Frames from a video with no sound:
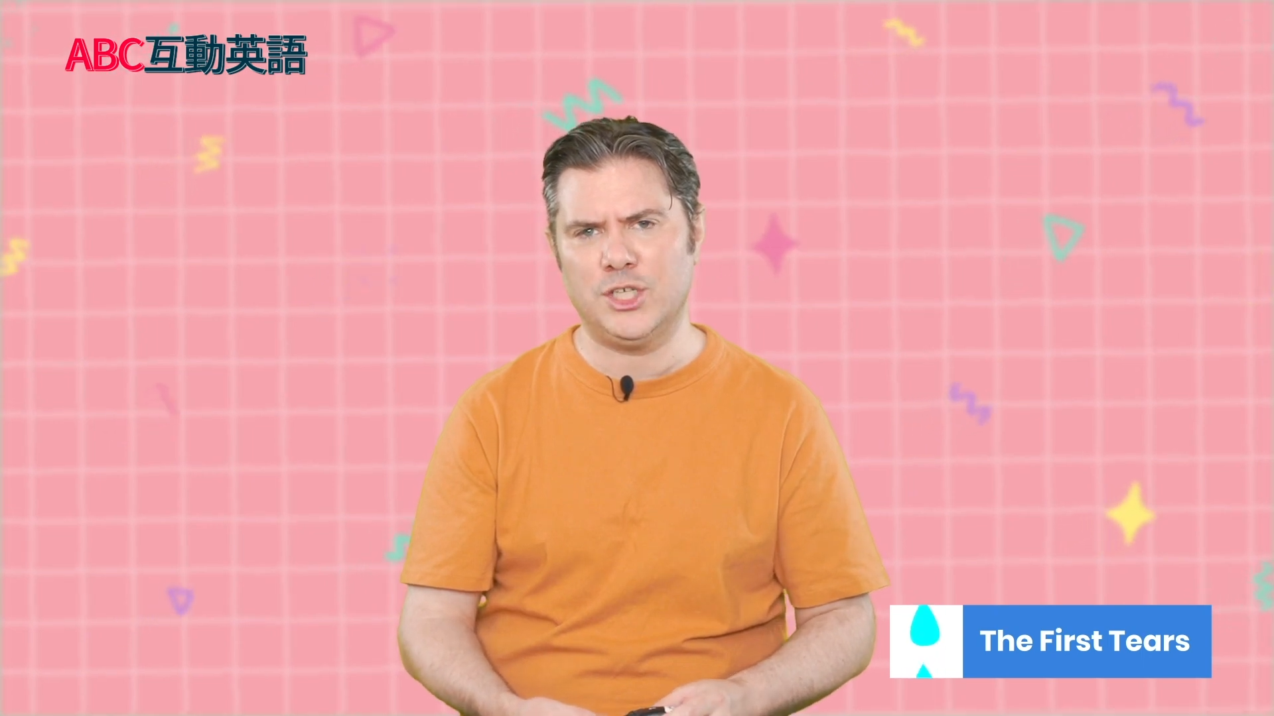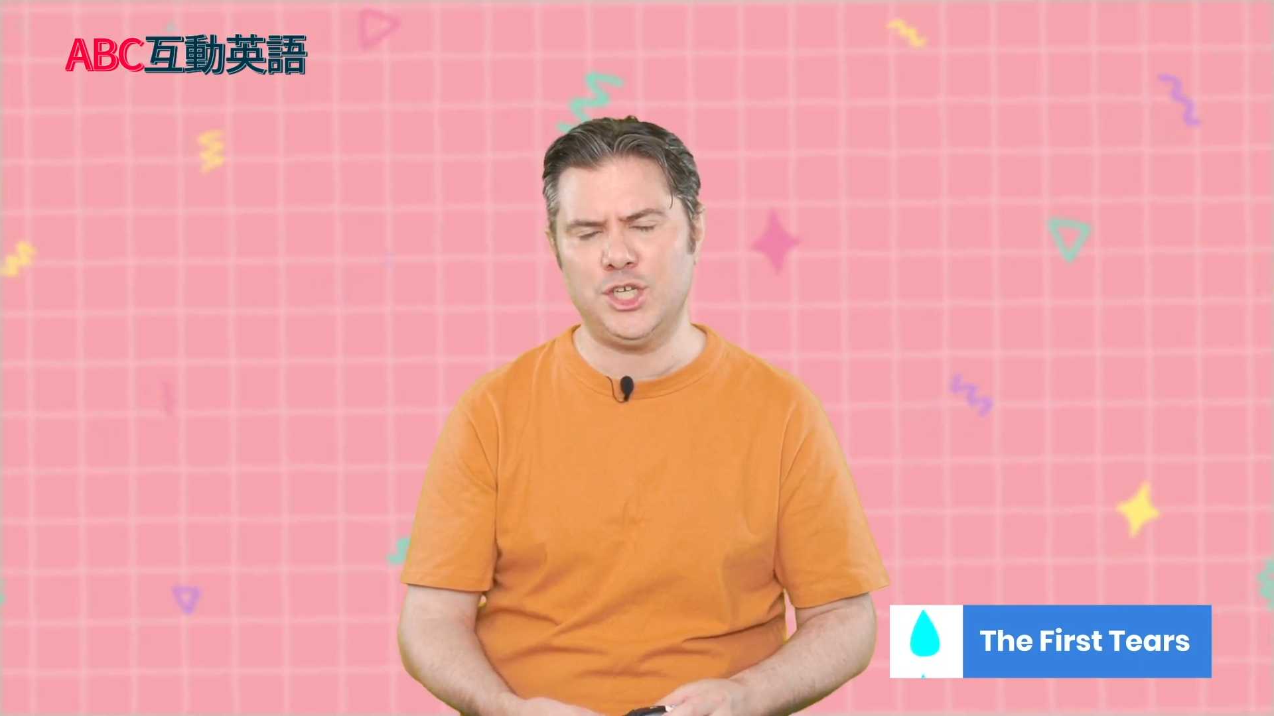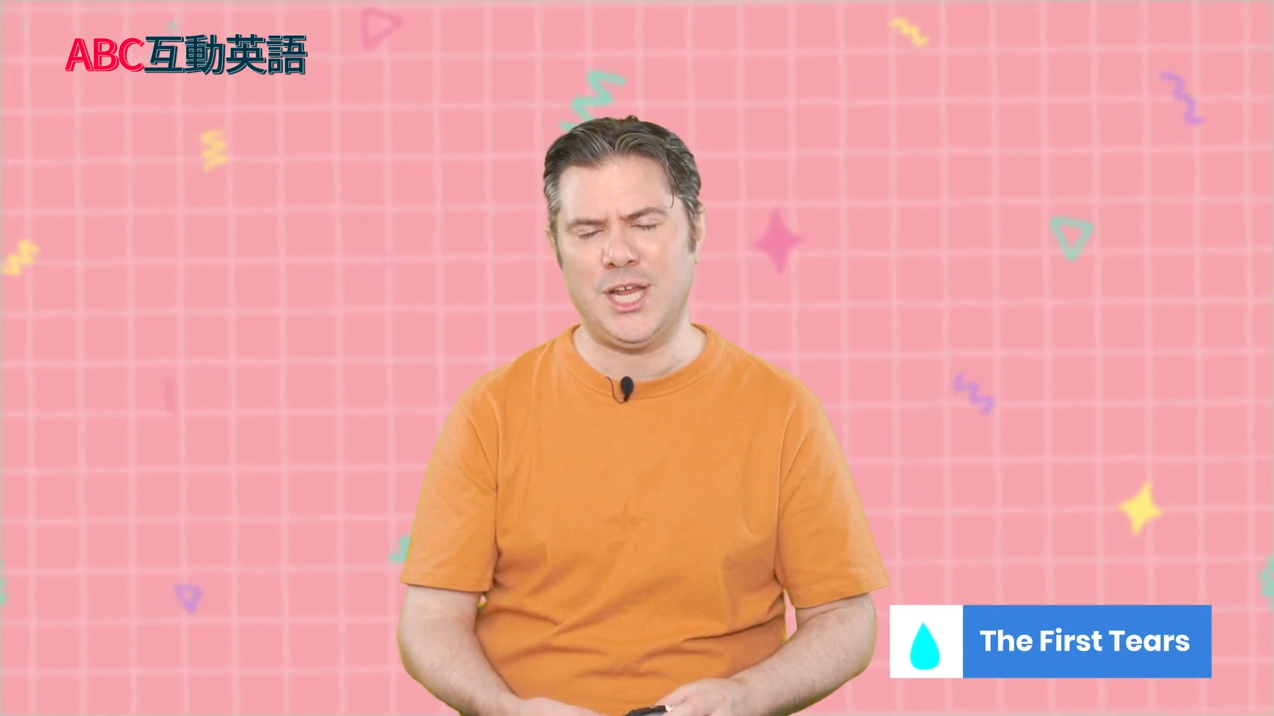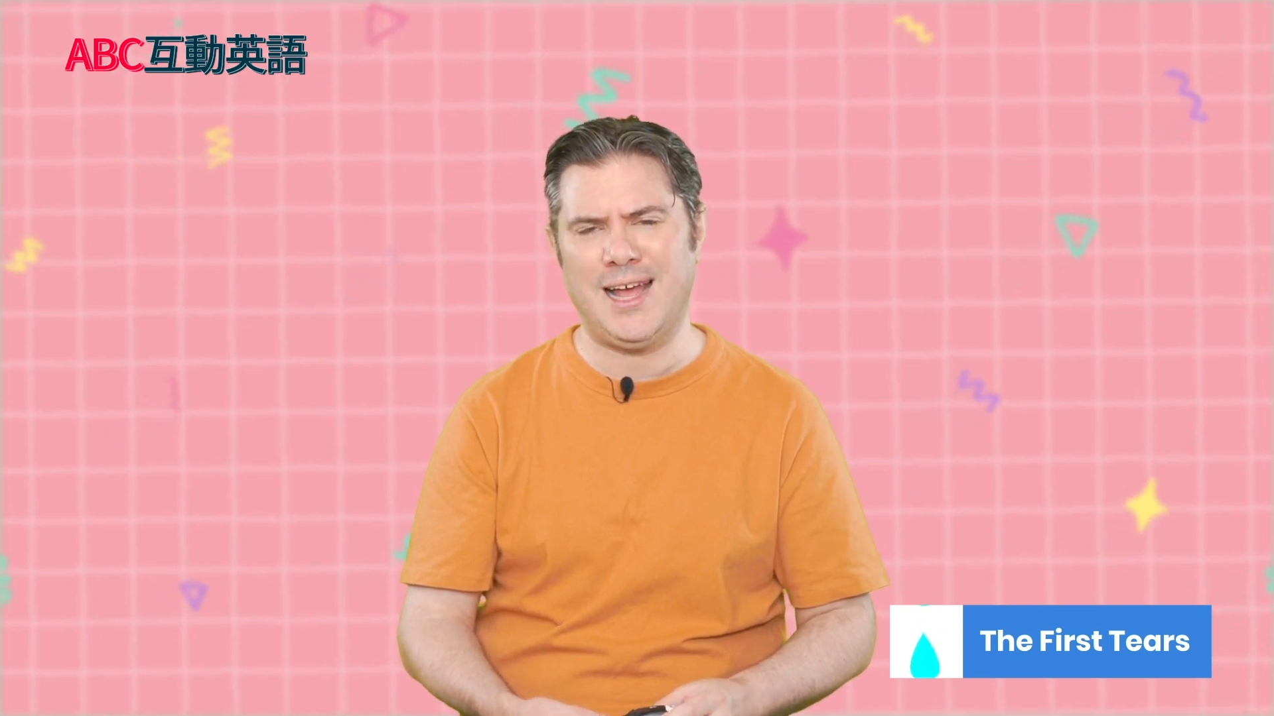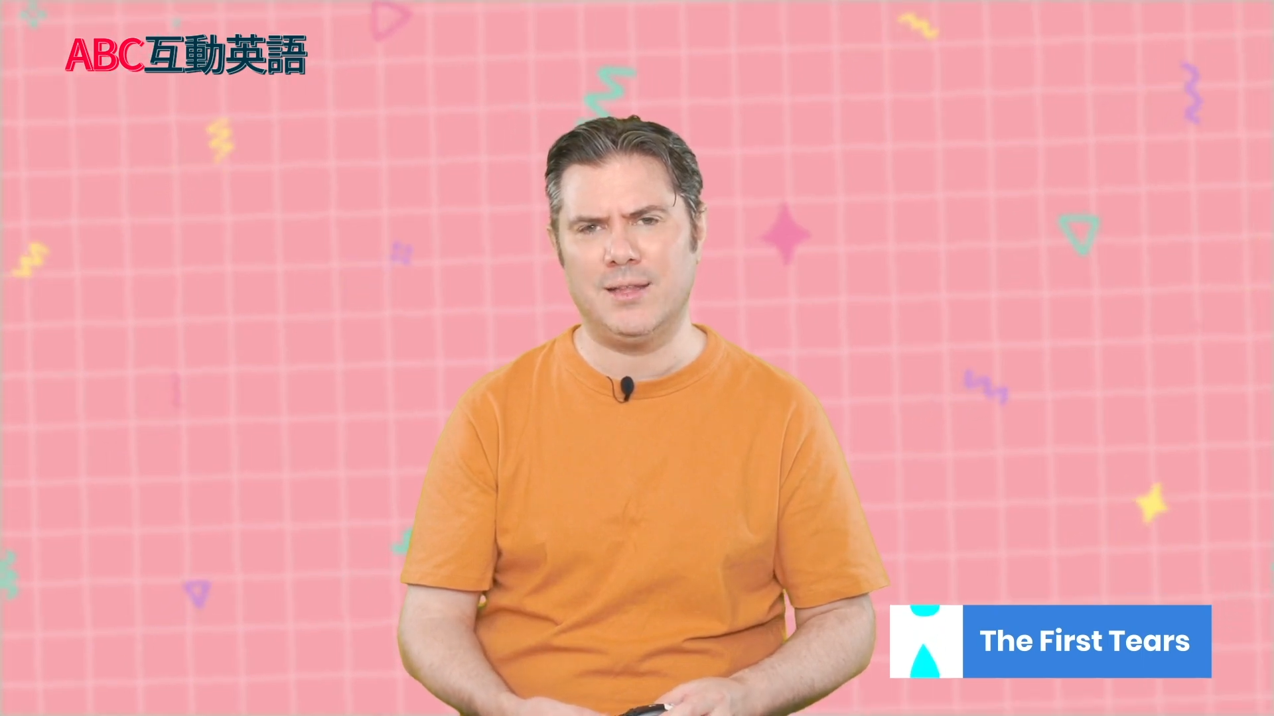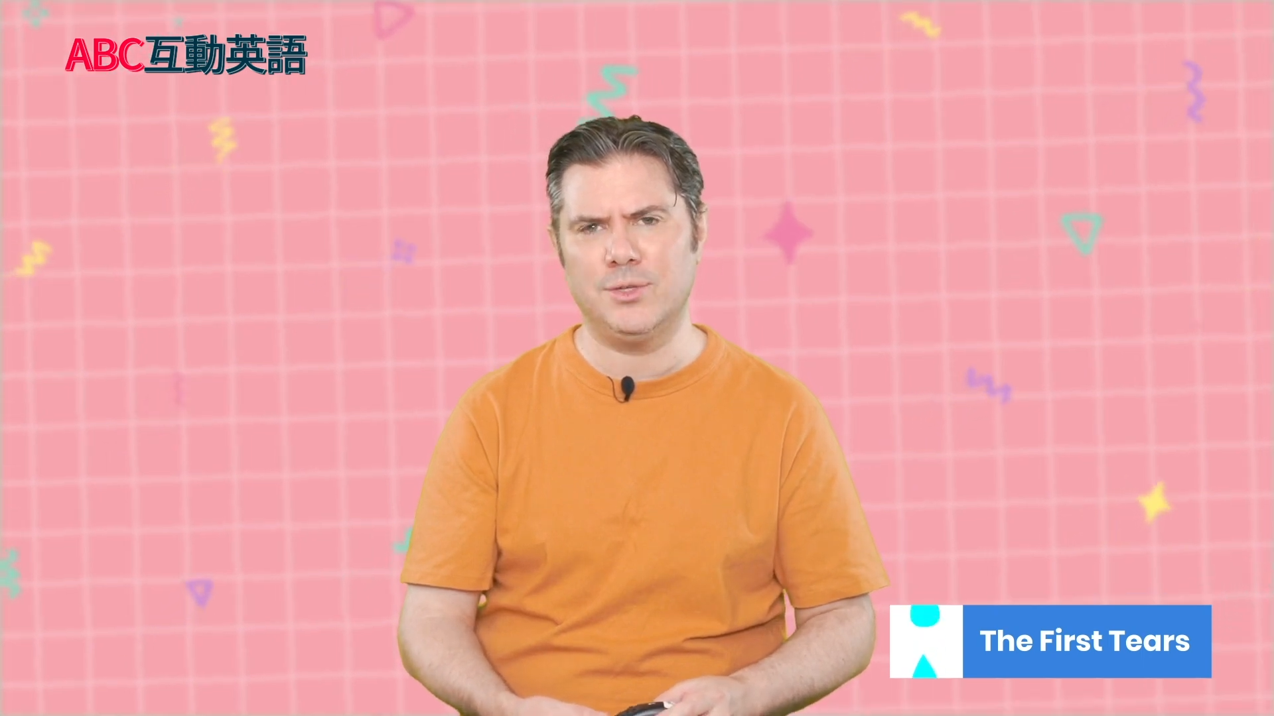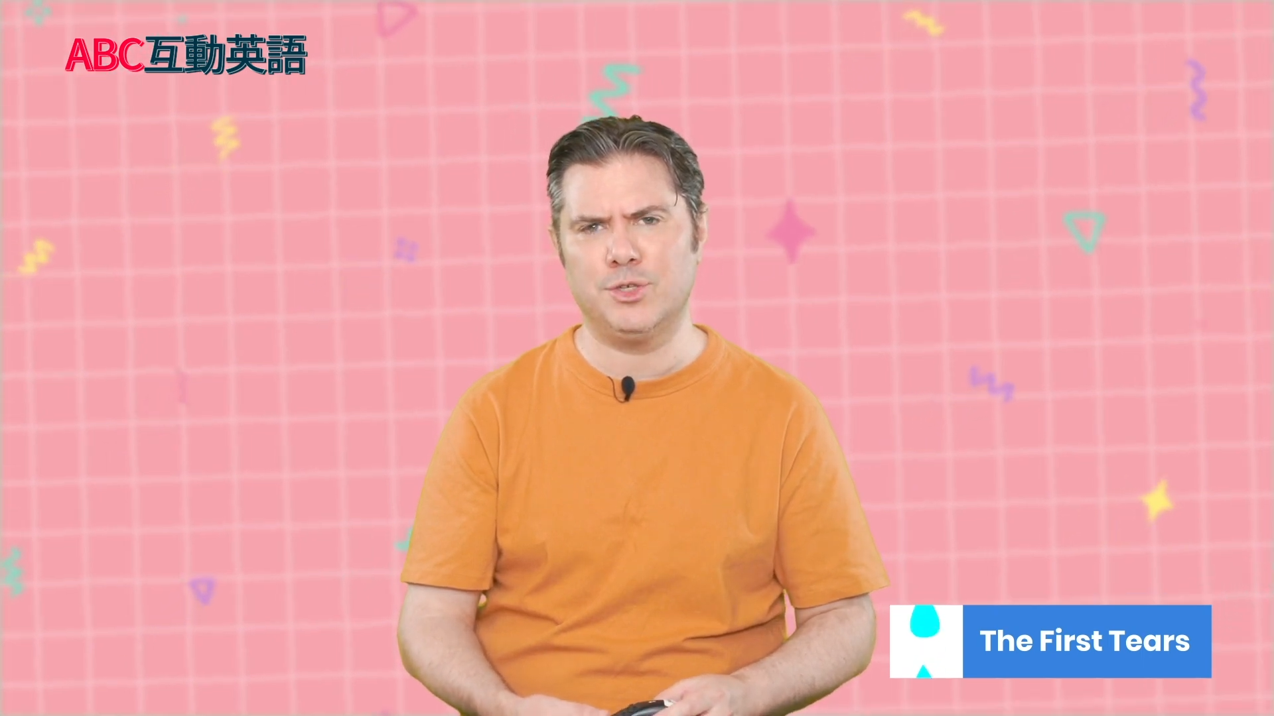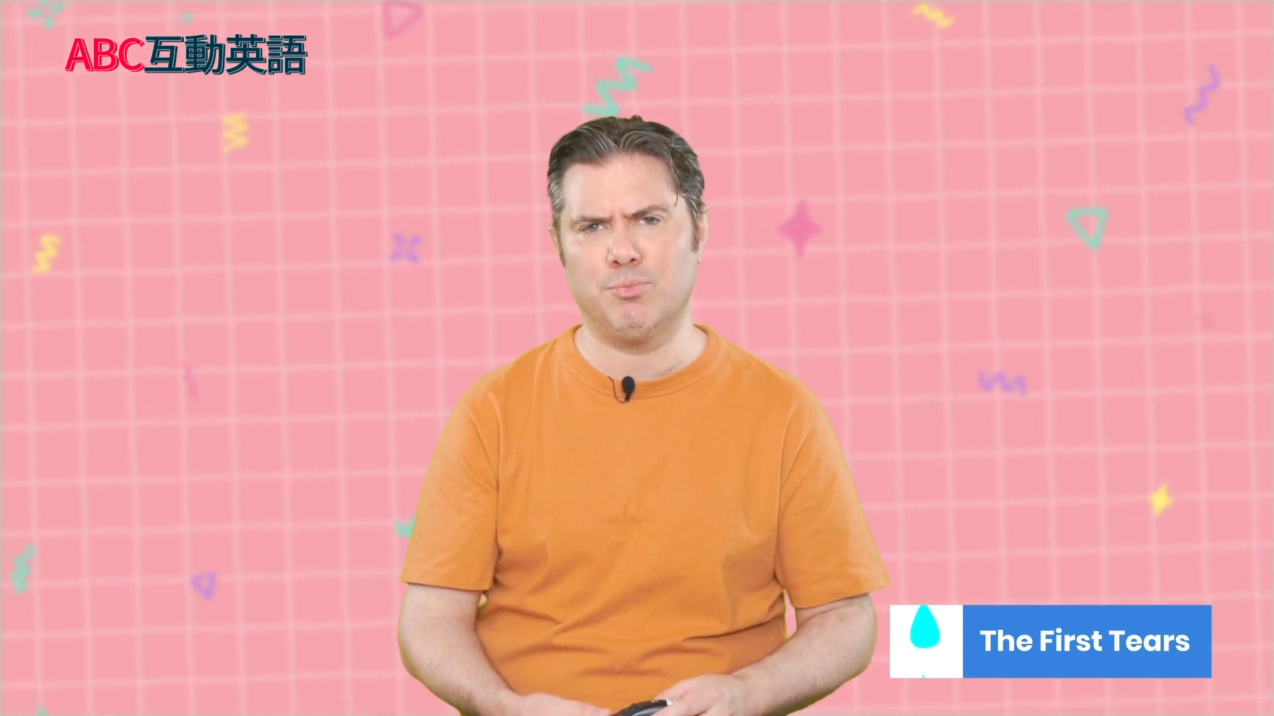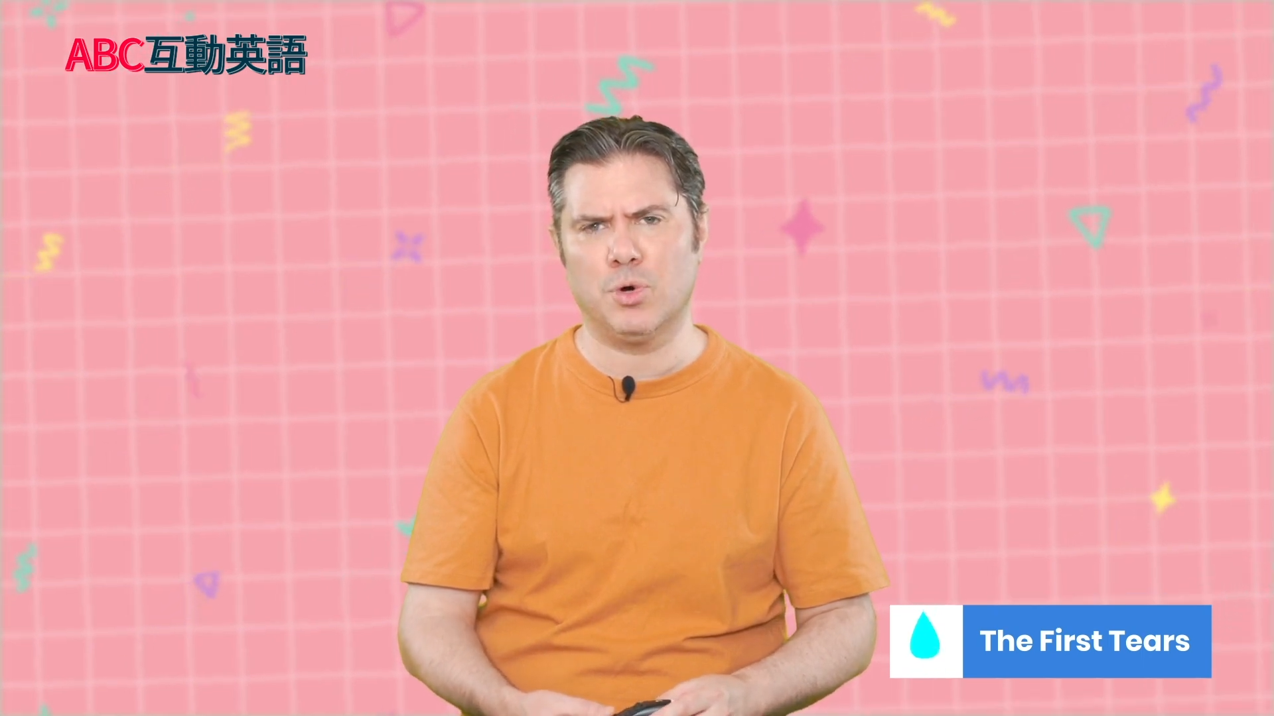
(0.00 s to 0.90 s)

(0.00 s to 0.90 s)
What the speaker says: challenge,